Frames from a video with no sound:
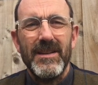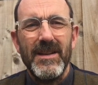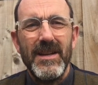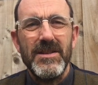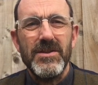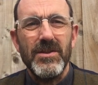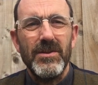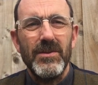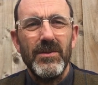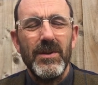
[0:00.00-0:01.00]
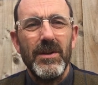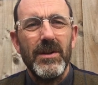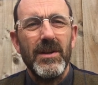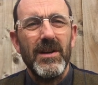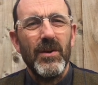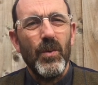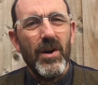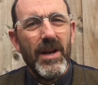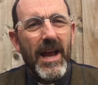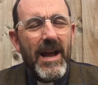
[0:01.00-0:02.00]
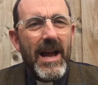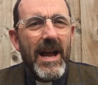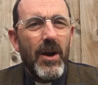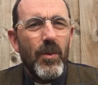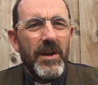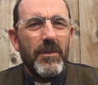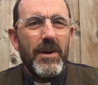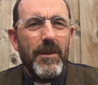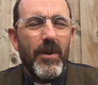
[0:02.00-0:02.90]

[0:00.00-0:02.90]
need to work out how we can be a